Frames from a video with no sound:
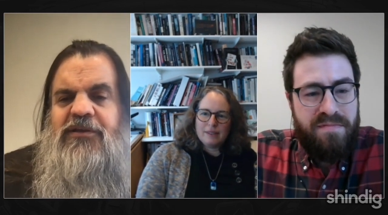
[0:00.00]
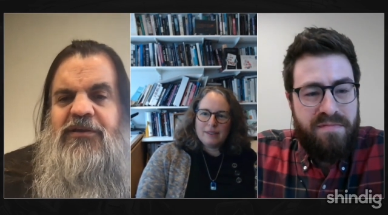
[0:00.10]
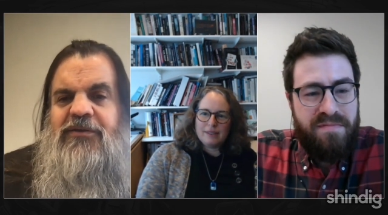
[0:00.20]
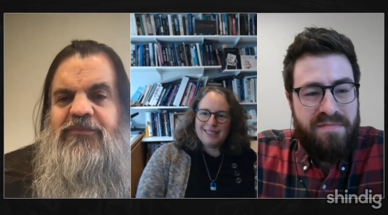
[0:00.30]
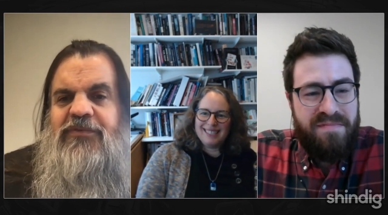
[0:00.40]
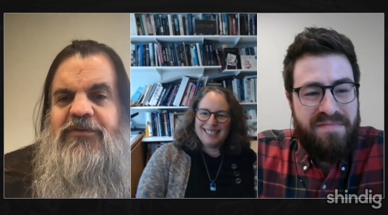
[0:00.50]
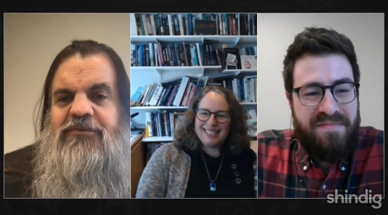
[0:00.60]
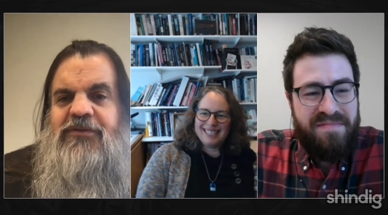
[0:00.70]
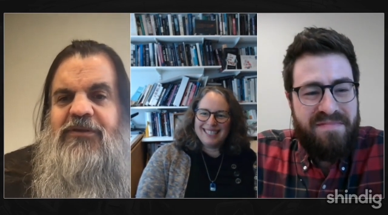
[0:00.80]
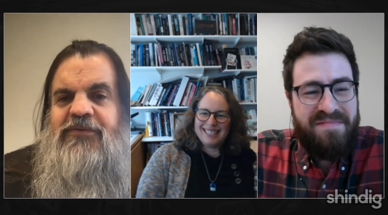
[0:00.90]
Speaker 1: Um, so
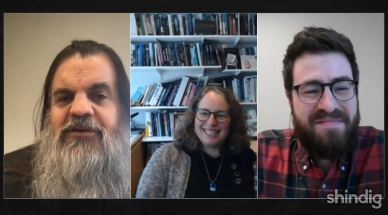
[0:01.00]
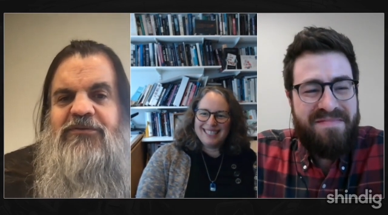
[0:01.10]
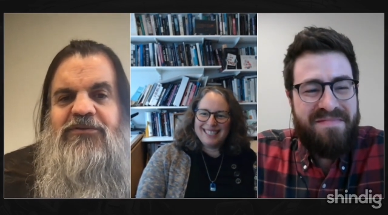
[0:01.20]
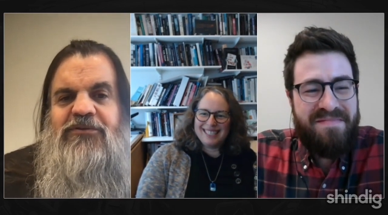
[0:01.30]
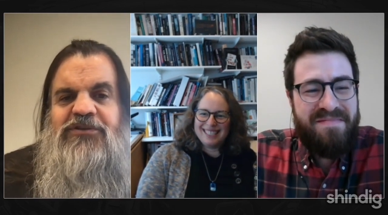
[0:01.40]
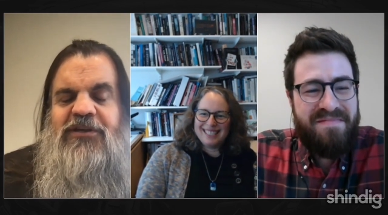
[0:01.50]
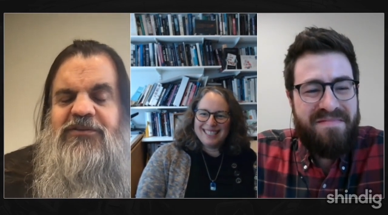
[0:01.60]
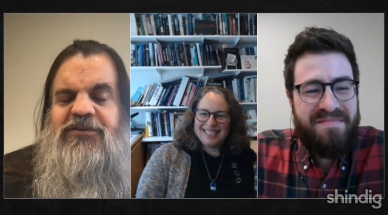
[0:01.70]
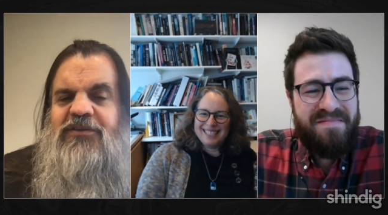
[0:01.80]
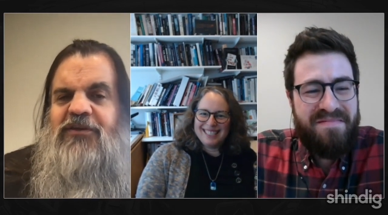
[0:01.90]
now, now is your
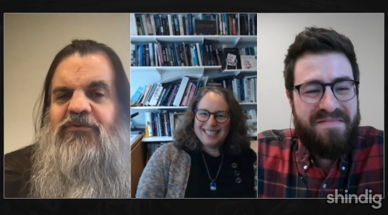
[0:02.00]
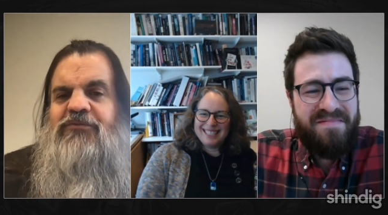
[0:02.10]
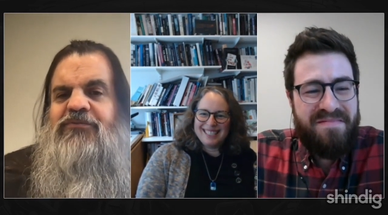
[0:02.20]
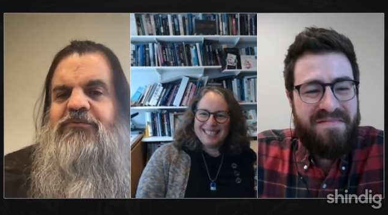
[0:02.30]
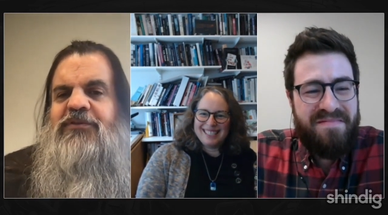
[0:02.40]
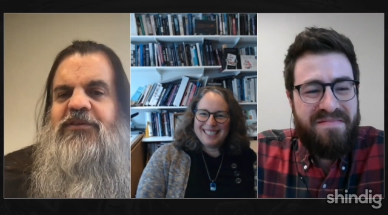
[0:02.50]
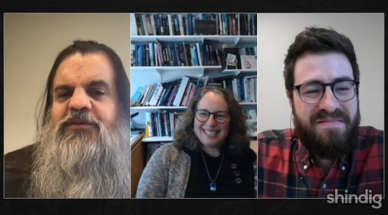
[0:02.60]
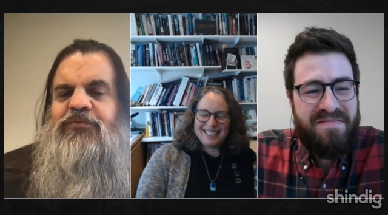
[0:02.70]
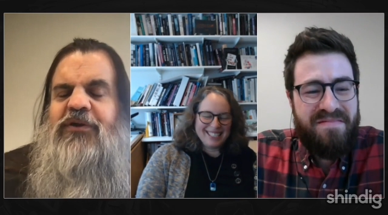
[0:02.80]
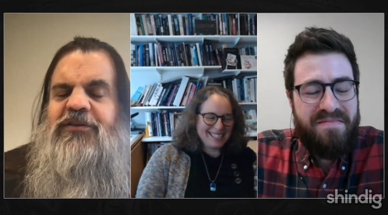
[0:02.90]
chance to say, what, what was a
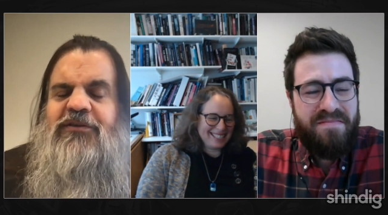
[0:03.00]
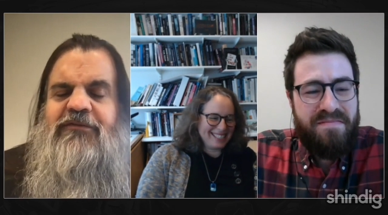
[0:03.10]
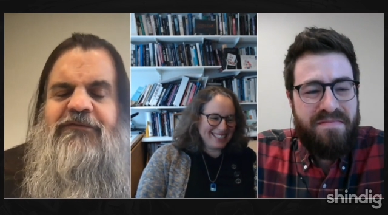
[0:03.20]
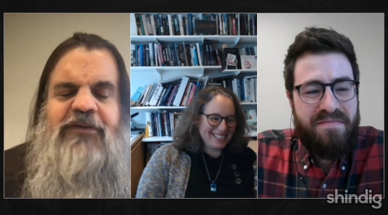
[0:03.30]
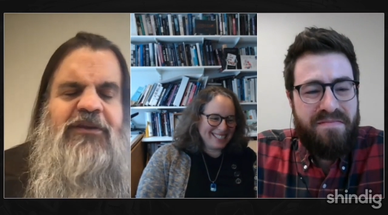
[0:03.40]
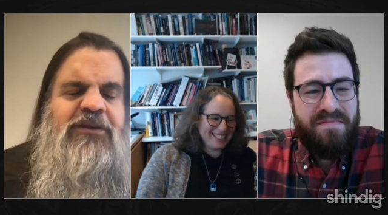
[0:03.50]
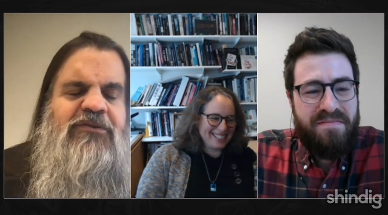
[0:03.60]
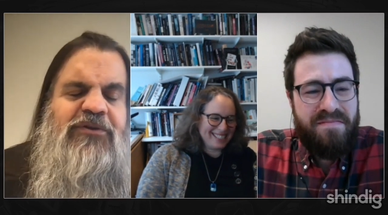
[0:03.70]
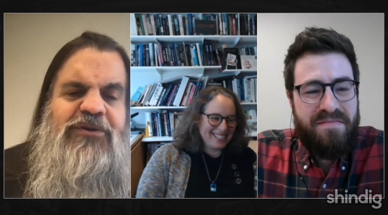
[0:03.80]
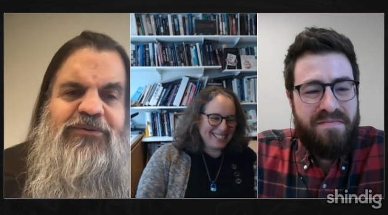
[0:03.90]
surprising finding
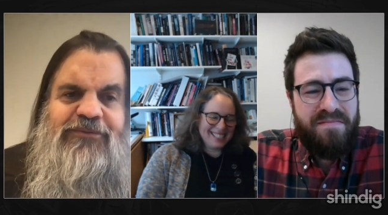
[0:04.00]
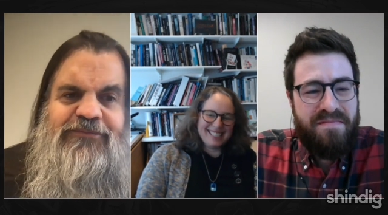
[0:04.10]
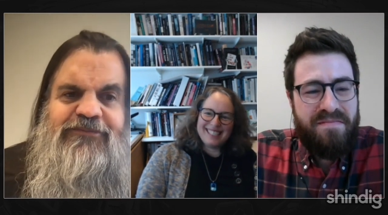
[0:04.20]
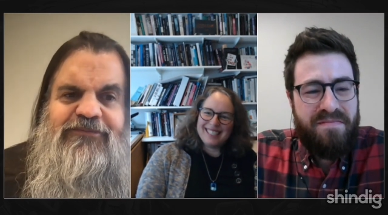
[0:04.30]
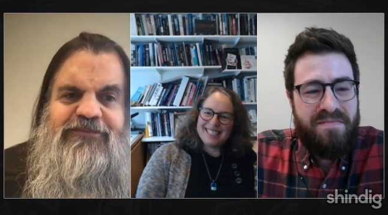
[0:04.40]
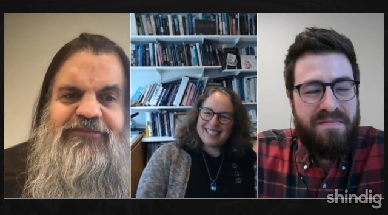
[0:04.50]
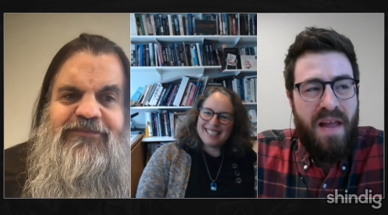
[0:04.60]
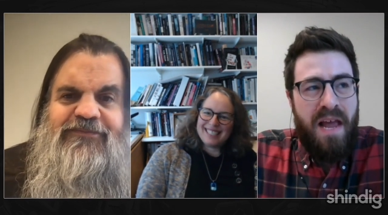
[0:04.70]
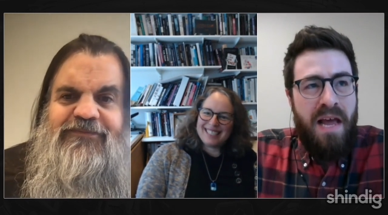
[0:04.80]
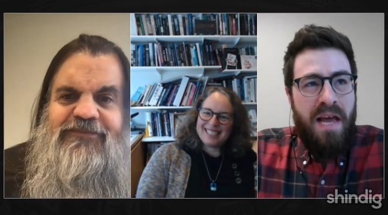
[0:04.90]
for you?
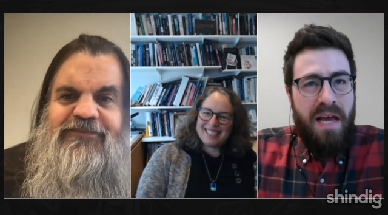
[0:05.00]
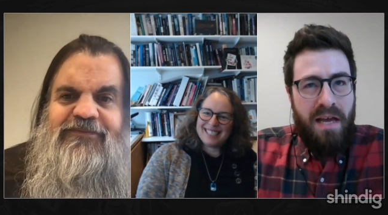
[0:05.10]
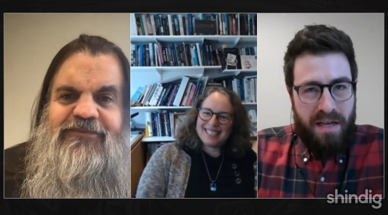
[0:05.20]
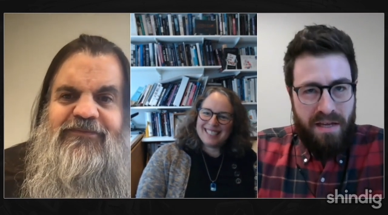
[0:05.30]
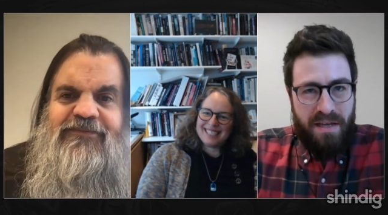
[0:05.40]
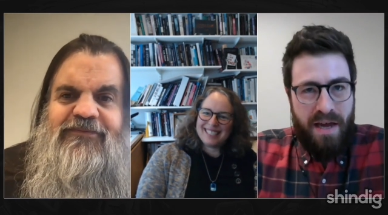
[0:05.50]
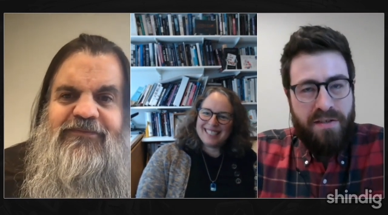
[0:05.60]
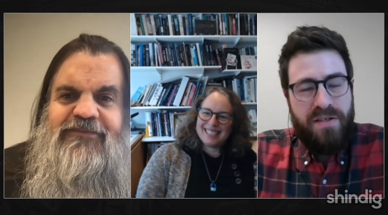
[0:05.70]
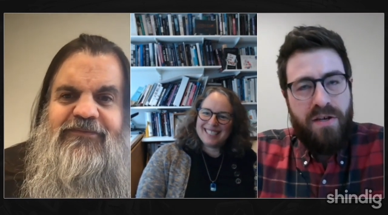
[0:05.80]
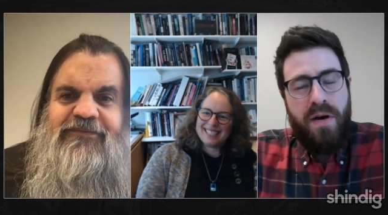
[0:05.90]

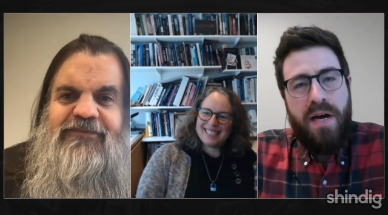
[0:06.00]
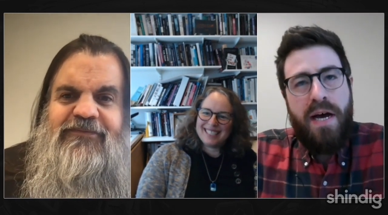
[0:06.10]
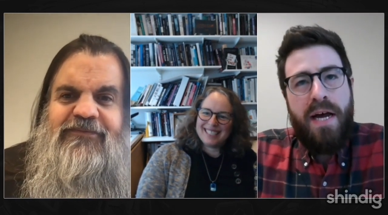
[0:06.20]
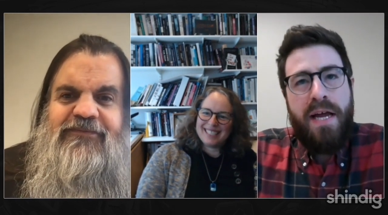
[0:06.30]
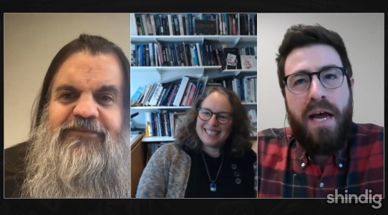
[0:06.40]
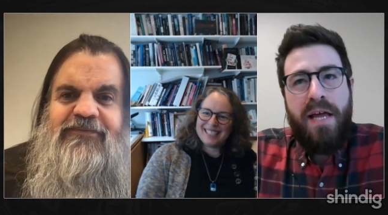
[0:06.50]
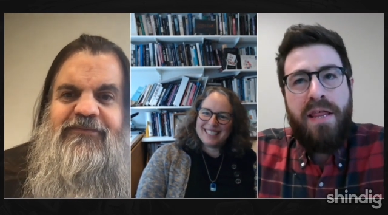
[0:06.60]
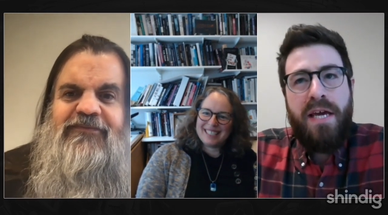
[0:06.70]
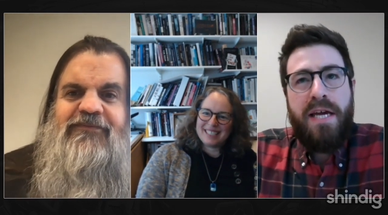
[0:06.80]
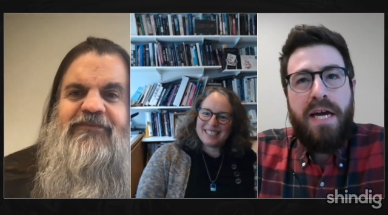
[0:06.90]
Speaker 2: Yeah, so I, I
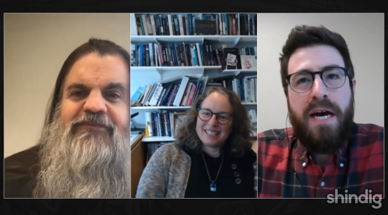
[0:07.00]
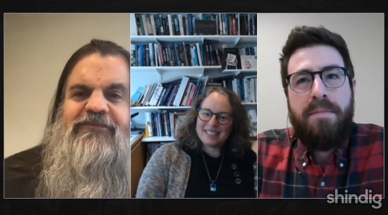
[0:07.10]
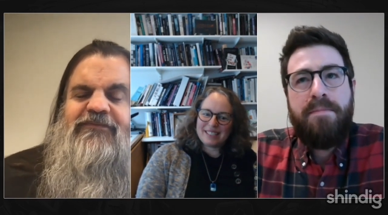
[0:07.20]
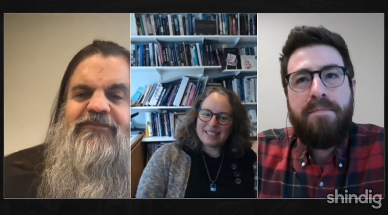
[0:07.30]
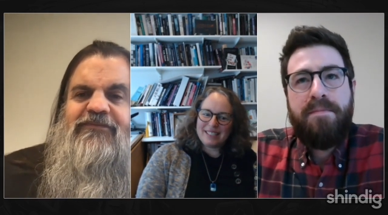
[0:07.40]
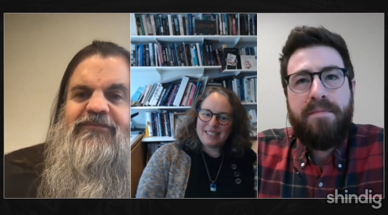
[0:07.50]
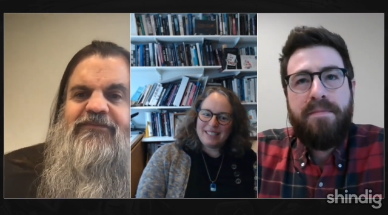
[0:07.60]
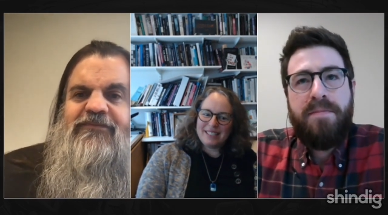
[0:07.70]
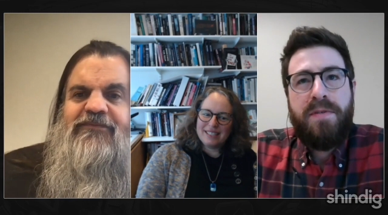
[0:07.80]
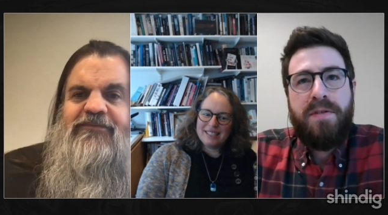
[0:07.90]
think um,
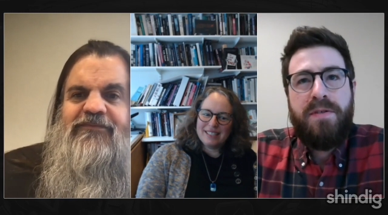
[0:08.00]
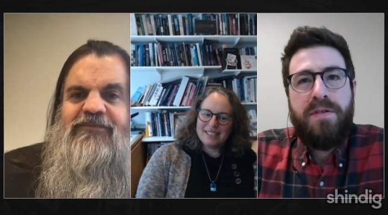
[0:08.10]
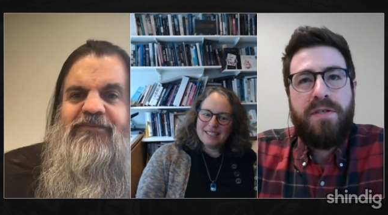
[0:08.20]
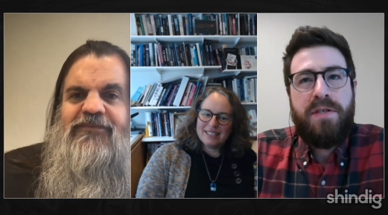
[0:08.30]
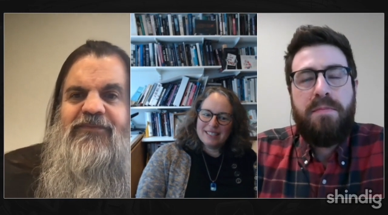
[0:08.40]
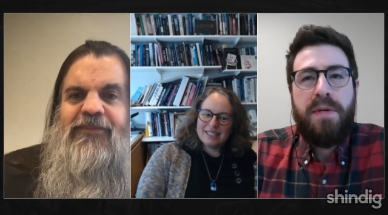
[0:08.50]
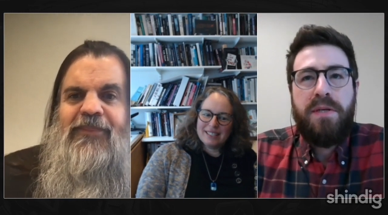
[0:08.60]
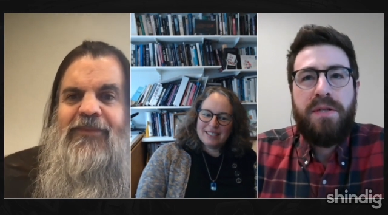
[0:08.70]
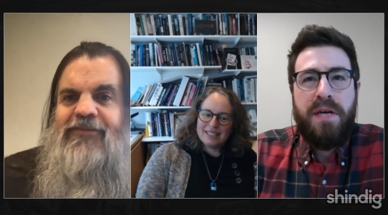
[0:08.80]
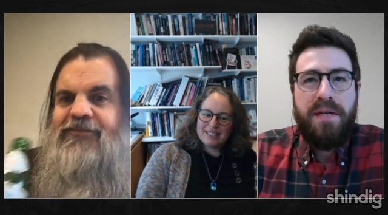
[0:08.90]
just to
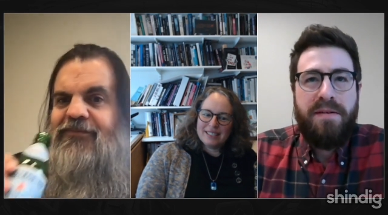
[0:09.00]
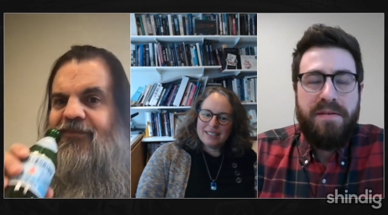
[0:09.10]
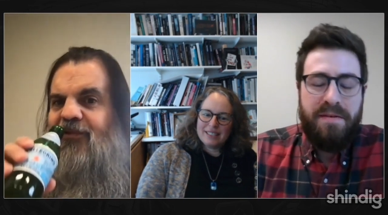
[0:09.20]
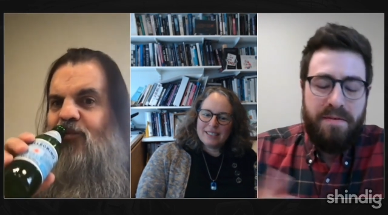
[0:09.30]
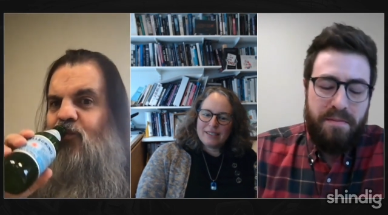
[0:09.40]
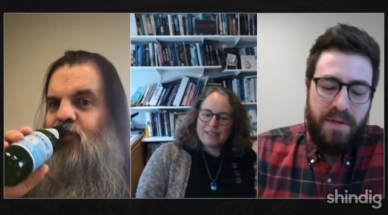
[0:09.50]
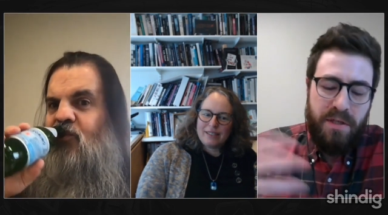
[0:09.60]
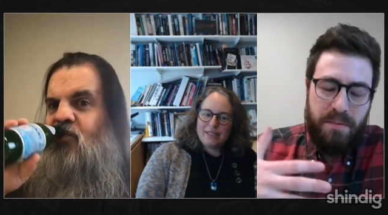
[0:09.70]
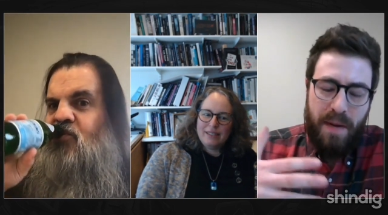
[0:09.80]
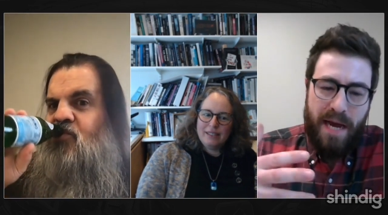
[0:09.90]
build on
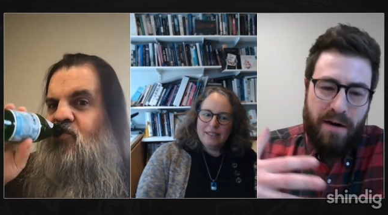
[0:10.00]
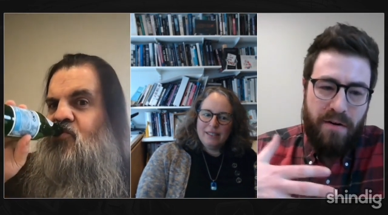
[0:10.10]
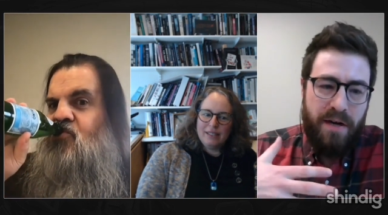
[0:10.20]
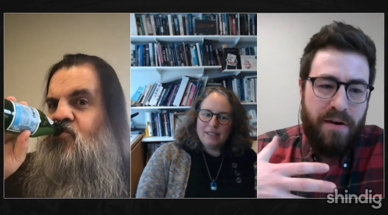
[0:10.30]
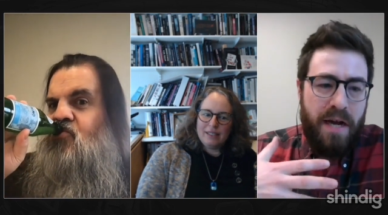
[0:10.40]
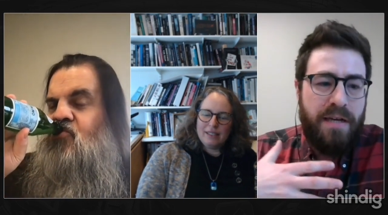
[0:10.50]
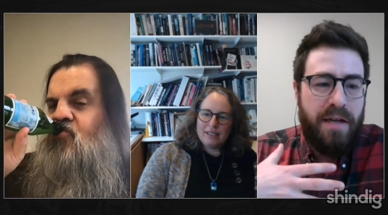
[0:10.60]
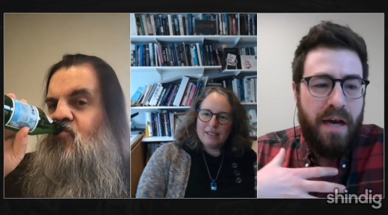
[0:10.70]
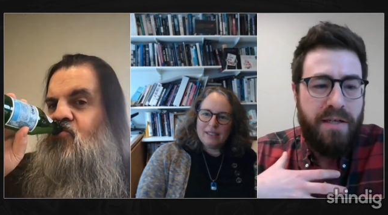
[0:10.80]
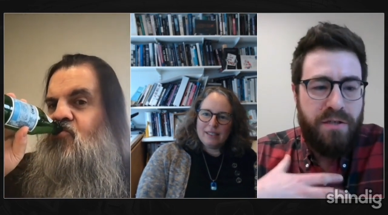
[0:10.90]
Meira's background, I,
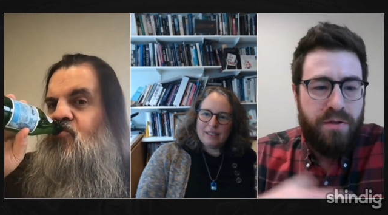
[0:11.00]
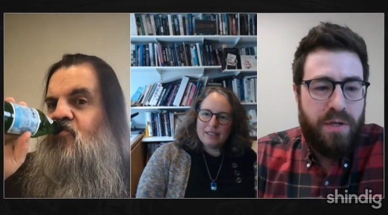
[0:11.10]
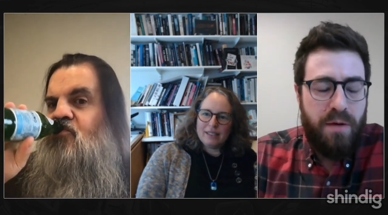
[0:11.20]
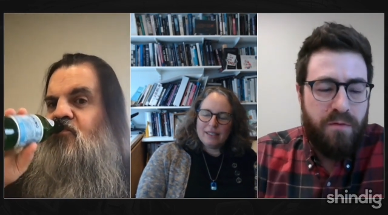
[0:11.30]
I too come